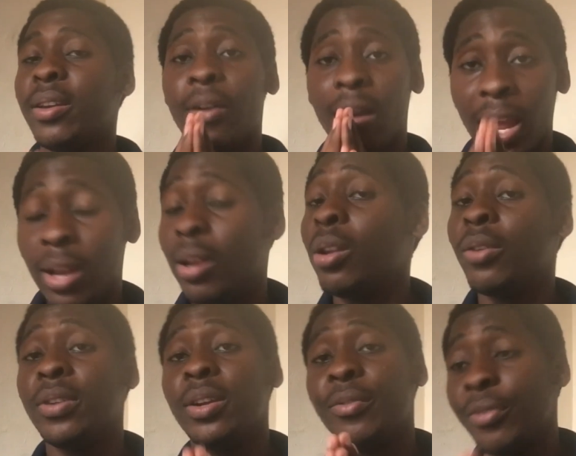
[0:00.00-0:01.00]
I love
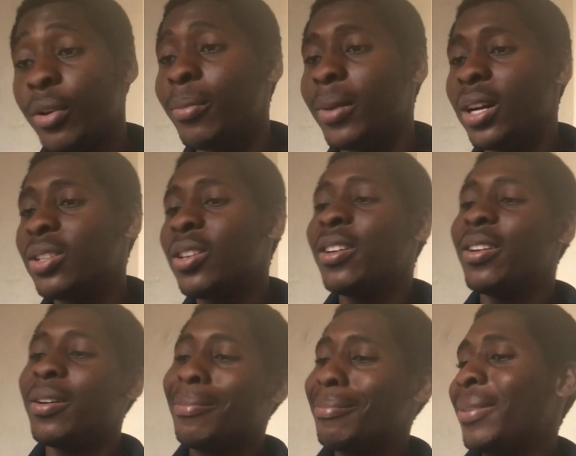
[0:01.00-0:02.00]
it very much.
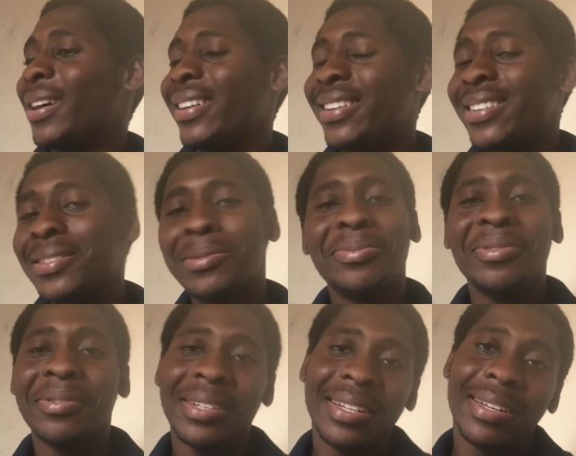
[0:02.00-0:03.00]
But it's very
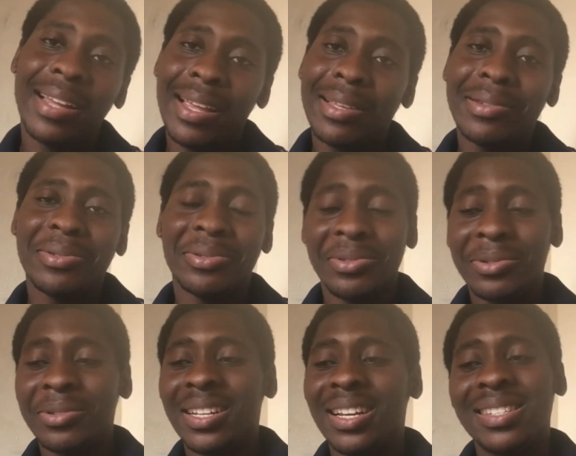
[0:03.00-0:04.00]
nice to know
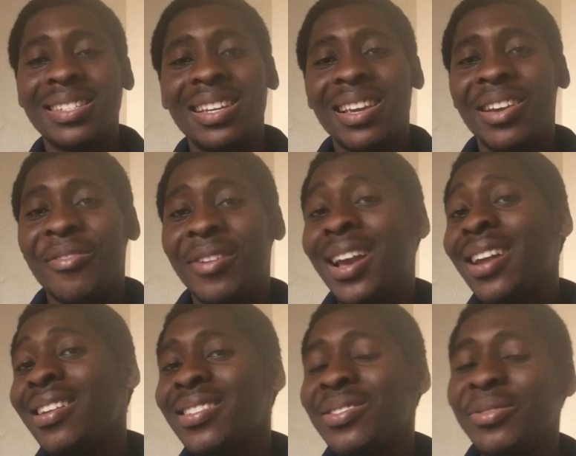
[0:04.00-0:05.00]
that
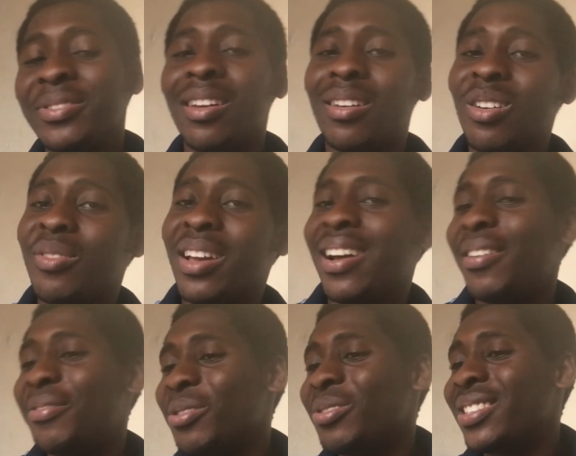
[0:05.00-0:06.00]
regardless of the love I have
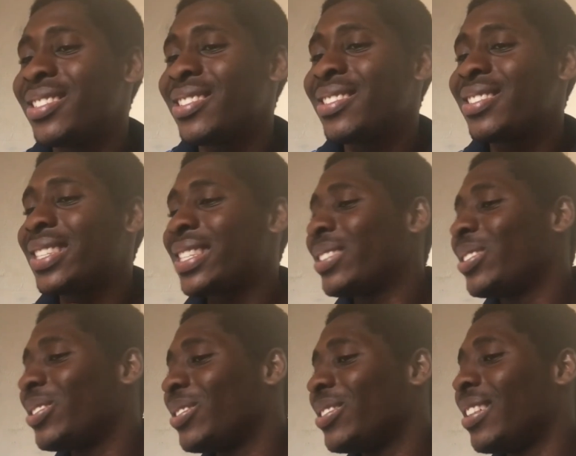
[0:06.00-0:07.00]
for it, it's still
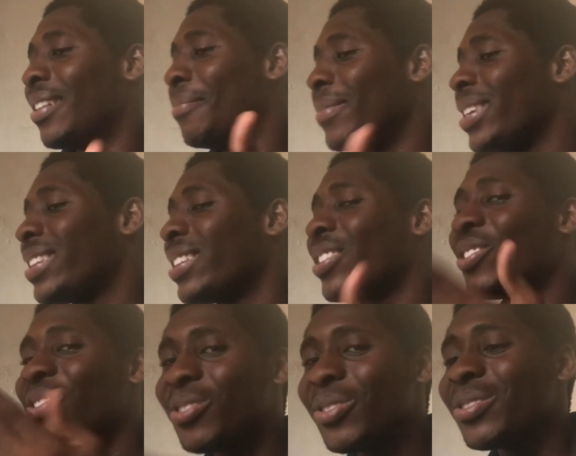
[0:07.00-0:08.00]
making
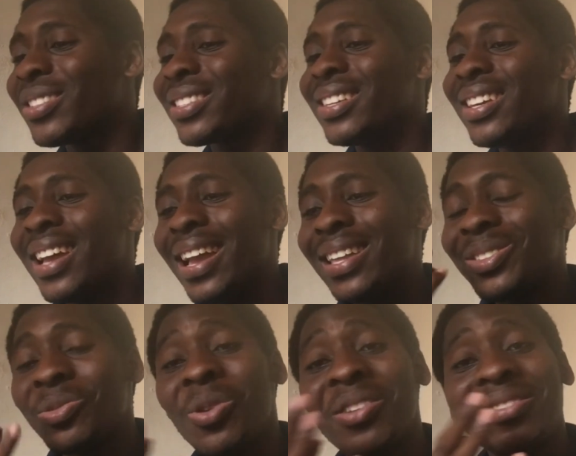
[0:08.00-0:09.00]
growth, a
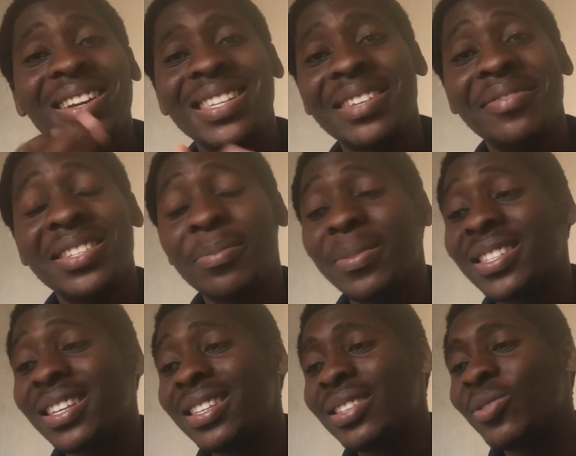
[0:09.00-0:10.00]

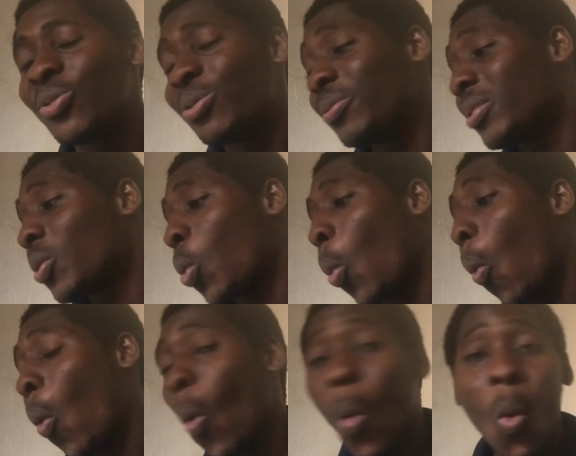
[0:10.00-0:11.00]
270% growth.
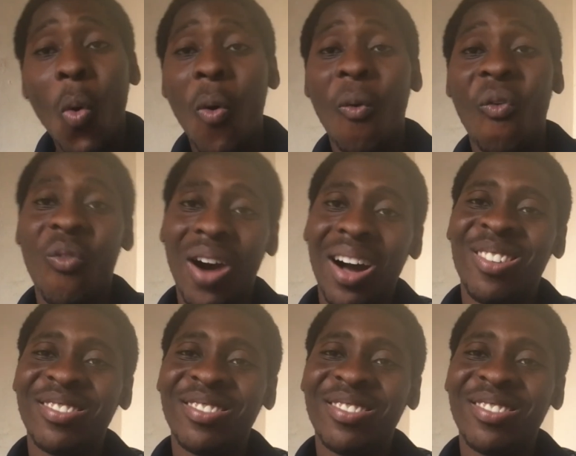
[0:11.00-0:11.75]
Wow.